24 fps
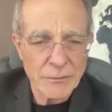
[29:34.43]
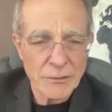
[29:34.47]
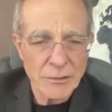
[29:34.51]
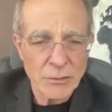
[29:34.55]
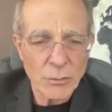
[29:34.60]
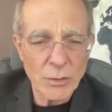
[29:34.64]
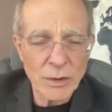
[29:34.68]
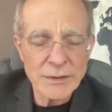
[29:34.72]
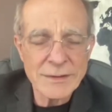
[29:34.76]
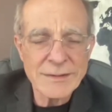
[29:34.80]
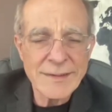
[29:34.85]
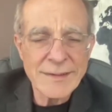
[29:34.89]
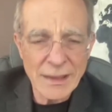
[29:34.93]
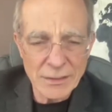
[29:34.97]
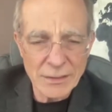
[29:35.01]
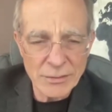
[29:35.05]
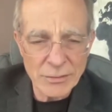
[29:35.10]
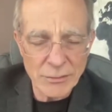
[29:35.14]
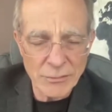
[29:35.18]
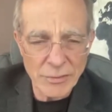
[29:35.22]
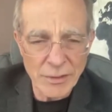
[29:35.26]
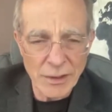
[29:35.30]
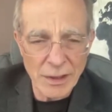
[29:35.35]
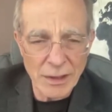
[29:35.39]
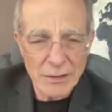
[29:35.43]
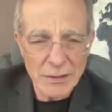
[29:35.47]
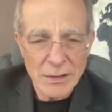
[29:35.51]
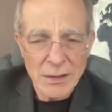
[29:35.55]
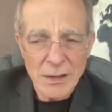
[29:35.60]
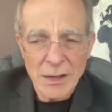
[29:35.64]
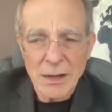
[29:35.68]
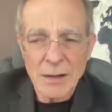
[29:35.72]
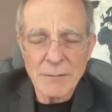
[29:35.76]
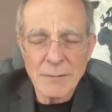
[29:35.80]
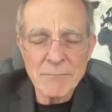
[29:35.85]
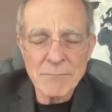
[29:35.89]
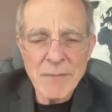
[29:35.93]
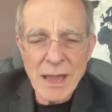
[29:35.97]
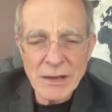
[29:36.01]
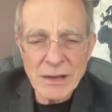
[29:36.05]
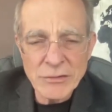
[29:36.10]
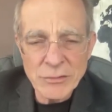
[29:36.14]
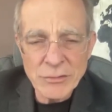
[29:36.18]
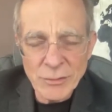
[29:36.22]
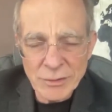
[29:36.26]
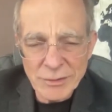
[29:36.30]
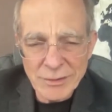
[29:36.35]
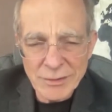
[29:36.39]
1/10 of that.
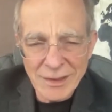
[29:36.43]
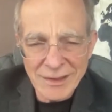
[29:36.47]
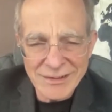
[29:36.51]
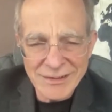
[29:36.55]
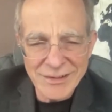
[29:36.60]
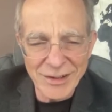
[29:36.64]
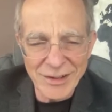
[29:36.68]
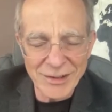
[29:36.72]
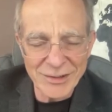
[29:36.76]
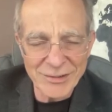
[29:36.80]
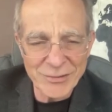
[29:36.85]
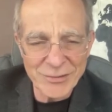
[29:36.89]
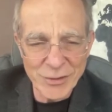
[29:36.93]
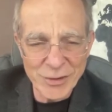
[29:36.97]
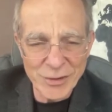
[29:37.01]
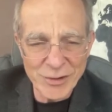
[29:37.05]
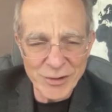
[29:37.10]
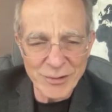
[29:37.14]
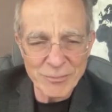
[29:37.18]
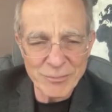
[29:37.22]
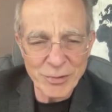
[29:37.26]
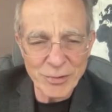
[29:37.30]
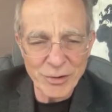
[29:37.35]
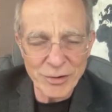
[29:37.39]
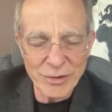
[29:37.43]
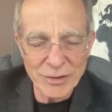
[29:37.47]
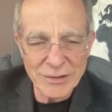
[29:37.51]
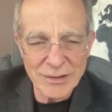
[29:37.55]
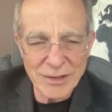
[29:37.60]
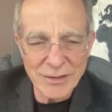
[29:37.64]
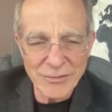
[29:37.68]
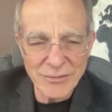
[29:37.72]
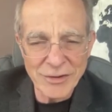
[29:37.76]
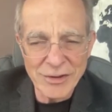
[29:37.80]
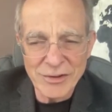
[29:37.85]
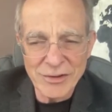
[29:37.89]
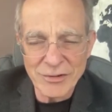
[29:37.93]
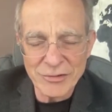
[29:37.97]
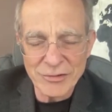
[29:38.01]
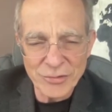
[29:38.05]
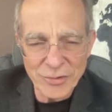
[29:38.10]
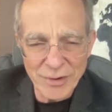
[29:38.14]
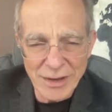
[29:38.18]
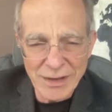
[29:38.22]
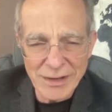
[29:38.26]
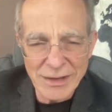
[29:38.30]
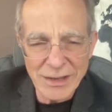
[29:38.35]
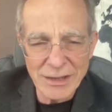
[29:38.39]
Imagine what that does for your productivity, your
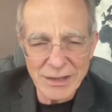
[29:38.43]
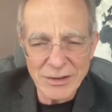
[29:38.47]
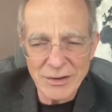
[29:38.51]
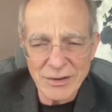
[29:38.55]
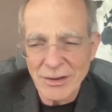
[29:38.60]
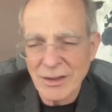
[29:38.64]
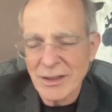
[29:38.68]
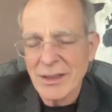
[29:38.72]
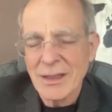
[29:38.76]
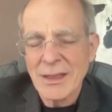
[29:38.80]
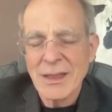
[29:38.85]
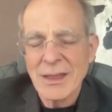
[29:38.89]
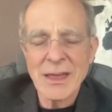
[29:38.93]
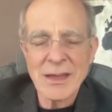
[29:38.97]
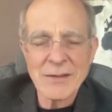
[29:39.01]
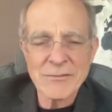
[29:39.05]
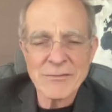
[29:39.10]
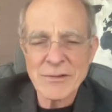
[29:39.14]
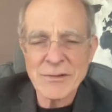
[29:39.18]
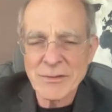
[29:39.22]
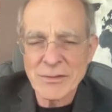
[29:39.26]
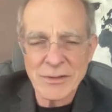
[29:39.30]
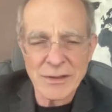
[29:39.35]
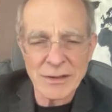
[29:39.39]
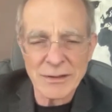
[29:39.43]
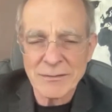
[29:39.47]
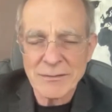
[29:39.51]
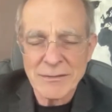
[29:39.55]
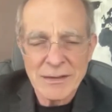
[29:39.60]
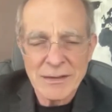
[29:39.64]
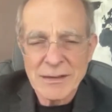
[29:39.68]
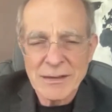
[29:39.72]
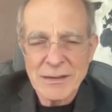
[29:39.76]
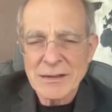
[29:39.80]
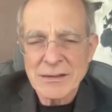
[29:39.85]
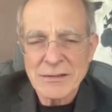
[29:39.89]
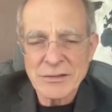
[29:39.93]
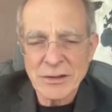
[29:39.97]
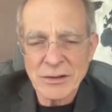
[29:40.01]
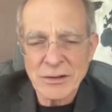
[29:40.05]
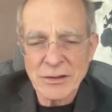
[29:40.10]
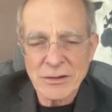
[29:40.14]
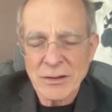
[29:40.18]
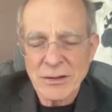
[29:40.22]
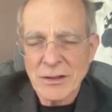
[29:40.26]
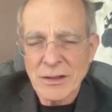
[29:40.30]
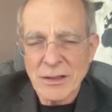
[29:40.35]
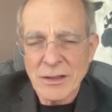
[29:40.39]
training, everything.
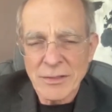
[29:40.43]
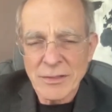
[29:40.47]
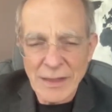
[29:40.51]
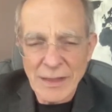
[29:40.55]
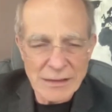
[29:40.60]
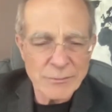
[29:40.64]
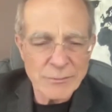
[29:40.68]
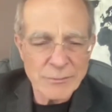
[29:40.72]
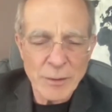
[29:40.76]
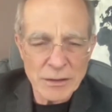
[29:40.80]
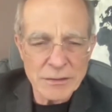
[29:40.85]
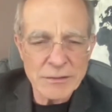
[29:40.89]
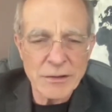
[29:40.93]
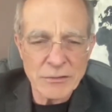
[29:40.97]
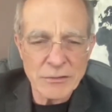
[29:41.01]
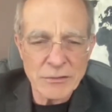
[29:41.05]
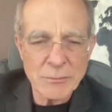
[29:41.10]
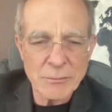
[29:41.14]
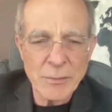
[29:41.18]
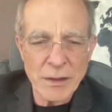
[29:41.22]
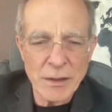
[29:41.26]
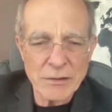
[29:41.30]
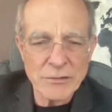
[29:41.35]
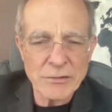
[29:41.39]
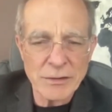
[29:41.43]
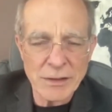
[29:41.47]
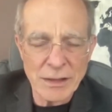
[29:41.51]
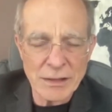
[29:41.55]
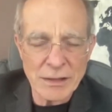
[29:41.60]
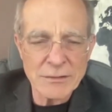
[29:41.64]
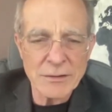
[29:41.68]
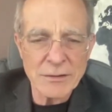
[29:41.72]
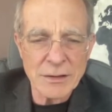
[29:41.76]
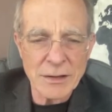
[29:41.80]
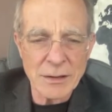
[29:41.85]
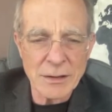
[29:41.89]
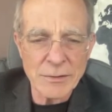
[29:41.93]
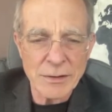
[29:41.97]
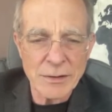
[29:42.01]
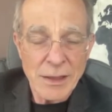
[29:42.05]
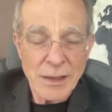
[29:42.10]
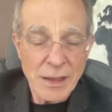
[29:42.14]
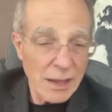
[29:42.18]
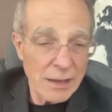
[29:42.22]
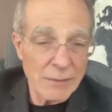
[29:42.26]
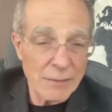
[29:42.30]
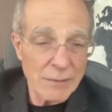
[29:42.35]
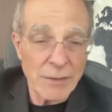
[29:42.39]
So that's participation. That's a company.
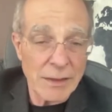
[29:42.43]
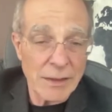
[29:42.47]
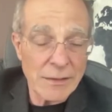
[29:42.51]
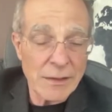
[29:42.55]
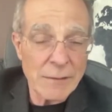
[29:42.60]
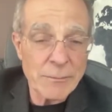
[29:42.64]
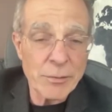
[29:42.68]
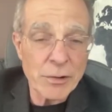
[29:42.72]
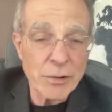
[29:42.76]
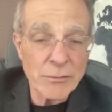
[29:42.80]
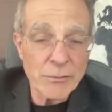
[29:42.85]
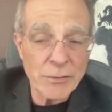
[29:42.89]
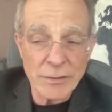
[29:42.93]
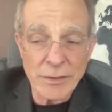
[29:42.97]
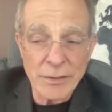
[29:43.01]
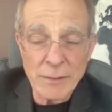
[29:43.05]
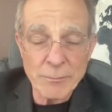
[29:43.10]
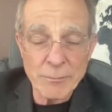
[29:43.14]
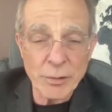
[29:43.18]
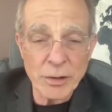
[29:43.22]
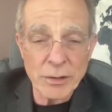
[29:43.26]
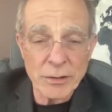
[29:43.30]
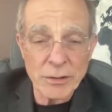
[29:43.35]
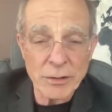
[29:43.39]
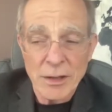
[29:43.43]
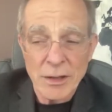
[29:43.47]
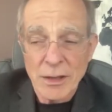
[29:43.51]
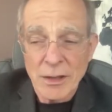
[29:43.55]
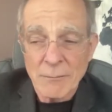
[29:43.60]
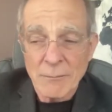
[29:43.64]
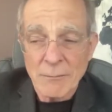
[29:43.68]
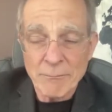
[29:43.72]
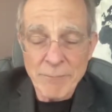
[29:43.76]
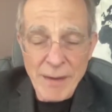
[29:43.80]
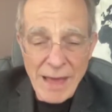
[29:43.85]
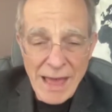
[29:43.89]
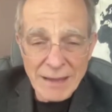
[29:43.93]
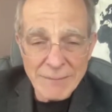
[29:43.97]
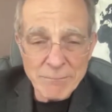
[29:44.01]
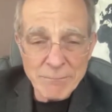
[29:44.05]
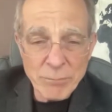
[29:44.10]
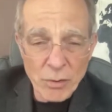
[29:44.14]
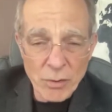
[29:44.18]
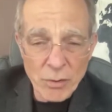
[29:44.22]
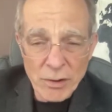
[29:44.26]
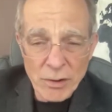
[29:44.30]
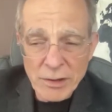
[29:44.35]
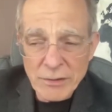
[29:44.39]
And they prove it. They put bag
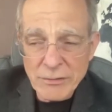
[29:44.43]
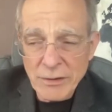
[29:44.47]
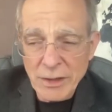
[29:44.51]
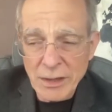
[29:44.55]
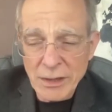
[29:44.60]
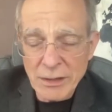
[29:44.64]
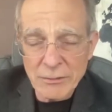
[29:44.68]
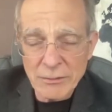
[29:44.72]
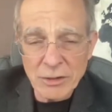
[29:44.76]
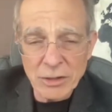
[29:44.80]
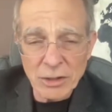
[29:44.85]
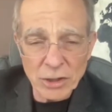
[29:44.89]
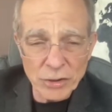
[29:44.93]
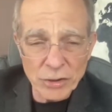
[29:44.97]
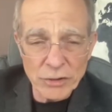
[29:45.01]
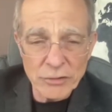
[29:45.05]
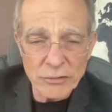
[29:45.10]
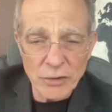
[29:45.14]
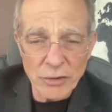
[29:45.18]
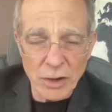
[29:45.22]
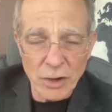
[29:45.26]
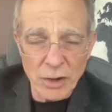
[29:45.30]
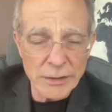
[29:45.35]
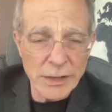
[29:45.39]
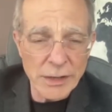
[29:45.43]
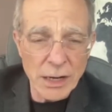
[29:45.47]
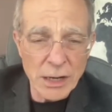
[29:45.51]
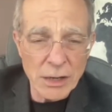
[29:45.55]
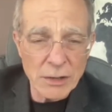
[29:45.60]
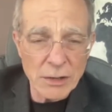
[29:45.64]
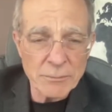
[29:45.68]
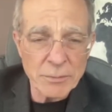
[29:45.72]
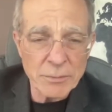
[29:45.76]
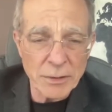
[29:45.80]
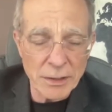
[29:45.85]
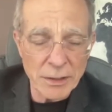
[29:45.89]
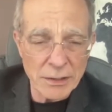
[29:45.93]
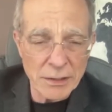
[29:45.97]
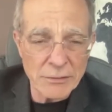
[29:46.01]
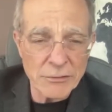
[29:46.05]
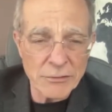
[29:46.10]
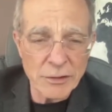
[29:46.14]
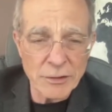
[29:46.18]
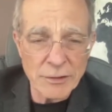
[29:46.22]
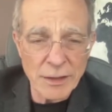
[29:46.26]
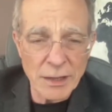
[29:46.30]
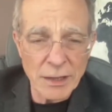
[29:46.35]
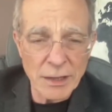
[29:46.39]
boys and clerks on airplanes
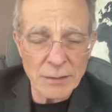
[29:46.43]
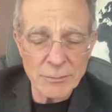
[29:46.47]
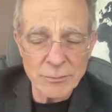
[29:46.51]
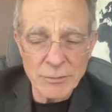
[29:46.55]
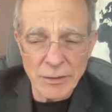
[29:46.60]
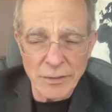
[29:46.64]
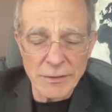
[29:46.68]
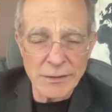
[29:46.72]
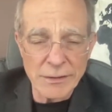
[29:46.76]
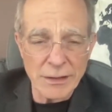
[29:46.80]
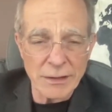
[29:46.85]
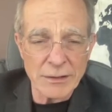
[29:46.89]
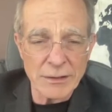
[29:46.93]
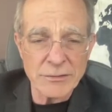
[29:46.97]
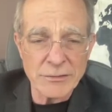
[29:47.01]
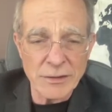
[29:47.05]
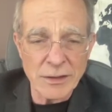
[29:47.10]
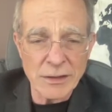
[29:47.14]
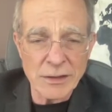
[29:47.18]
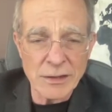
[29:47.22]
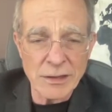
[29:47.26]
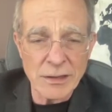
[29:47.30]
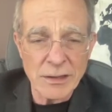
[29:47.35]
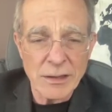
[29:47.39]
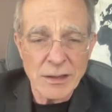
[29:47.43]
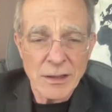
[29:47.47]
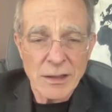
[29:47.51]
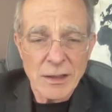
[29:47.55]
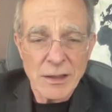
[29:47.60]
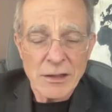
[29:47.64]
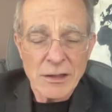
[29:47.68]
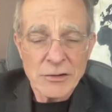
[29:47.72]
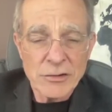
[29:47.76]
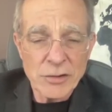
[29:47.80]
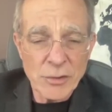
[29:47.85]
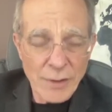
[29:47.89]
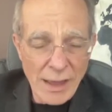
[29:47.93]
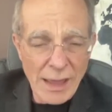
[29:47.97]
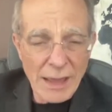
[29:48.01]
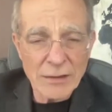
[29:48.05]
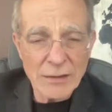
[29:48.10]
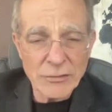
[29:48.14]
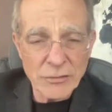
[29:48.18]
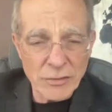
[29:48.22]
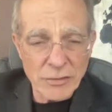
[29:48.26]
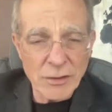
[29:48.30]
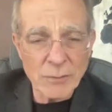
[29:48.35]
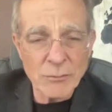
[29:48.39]
to take them to the next city to
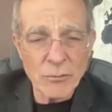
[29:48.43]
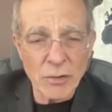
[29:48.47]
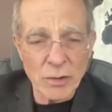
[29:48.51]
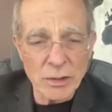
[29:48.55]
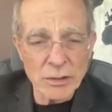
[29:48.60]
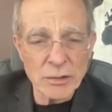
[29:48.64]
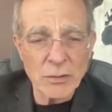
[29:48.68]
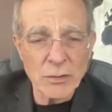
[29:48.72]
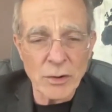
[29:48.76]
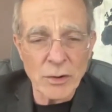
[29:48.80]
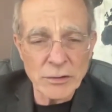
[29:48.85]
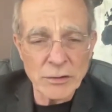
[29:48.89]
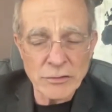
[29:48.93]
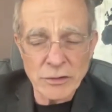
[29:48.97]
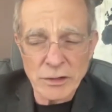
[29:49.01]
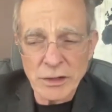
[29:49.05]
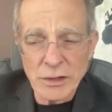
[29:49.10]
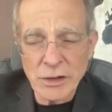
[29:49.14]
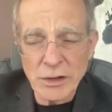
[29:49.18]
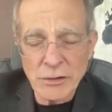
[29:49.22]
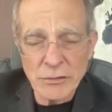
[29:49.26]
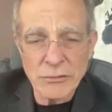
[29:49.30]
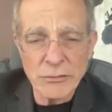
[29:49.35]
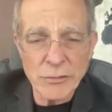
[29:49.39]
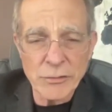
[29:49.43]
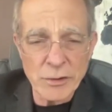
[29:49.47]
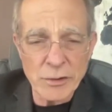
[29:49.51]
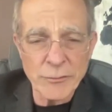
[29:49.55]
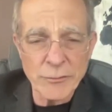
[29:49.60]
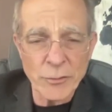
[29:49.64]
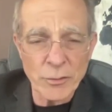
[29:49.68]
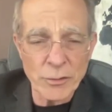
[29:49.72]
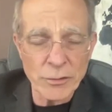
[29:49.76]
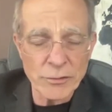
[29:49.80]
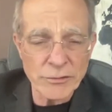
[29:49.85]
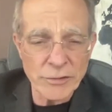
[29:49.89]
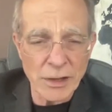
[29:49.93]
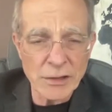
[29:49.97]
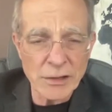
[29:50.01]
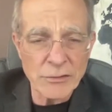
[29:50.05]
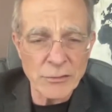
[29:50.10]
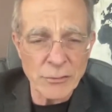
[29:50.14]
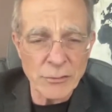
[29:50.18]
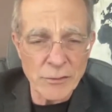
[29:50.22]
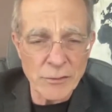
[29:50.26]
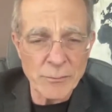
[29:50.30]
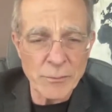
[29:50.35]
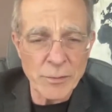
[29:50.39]
ask them one question. Here's 3 or 4 sites
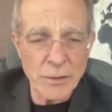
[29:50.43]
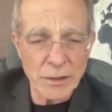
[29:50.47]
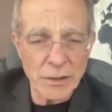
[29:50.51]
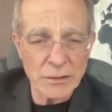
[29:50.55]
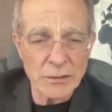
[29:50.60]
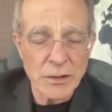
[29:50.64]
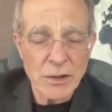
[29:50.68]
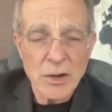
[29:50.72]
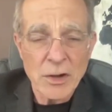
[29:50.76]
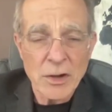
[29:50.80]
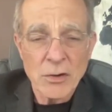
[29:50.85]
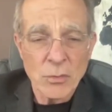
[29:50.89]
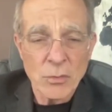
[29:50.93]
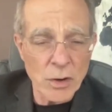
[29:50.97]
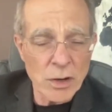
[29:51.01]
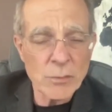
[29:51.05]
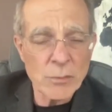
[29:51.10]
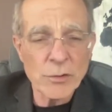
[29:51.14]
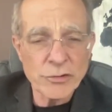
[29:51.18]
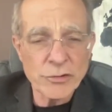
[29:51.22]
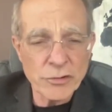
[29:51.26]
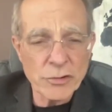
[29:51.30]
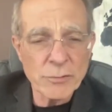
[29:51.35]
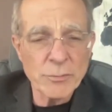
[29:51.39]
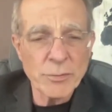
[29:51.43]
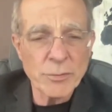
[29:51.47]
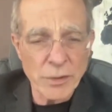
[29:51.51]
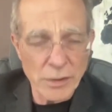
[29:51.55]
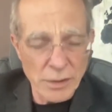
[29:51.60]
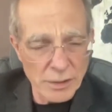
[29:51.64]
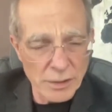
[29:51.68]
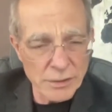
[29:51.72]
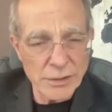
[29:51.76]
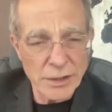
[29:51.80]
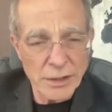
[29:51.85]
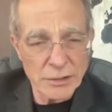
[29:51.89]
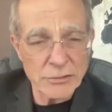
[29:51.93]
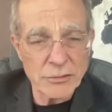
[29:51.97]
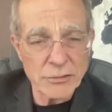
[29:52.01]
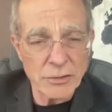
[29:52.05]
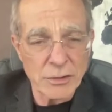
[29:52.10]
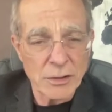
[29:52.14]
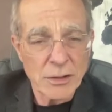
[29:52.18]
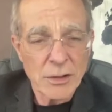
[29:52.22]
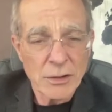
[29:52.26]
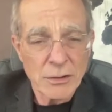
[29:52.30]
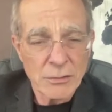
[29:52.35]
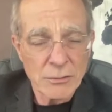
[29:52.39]
we've picked. Where would you put our next
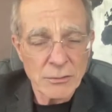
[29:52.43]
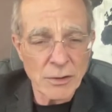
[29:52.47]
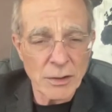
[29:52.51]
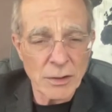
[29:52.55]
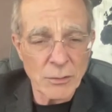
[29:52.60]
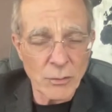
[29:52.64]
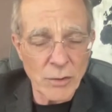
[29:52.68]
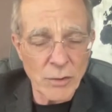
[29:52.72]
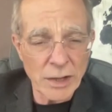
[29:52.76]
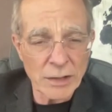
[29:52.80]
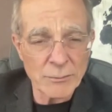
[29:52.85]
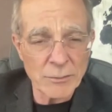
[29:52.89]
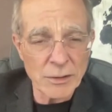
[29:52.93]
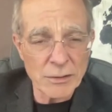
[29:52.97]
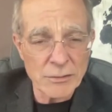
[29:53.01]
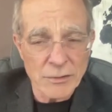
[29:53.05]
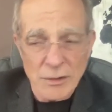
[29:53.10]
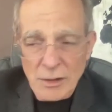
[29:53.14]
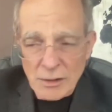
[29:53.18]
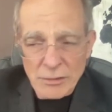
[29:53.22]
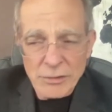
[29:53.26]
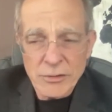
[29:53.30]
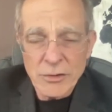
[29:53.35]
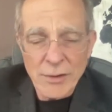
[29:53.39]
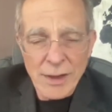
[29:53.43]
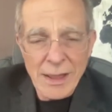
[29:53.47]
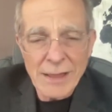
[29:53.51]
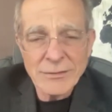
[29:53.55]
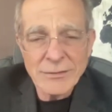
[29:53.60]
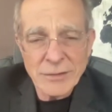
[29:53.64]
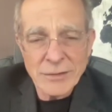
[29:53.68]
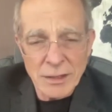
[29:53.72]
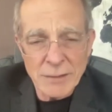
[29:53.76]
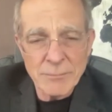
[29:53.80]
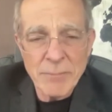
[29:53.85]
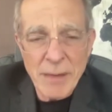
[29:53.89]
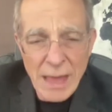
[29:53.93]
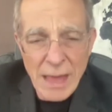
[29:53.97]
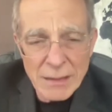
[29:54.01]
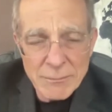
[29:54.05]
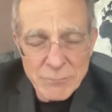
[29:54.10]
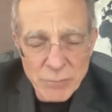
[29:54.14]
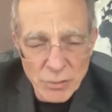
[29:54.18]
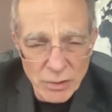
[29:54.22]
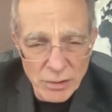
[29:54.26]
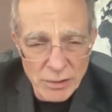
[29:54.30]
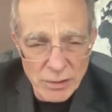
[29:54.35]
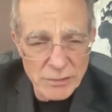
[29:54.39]
Wegmans? They're asking bag
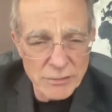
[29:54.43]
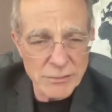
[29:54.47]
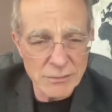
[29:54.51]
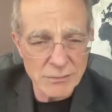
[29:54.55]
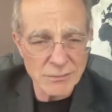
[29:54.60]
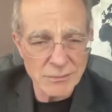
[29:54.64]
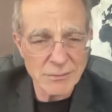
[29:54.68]
boys.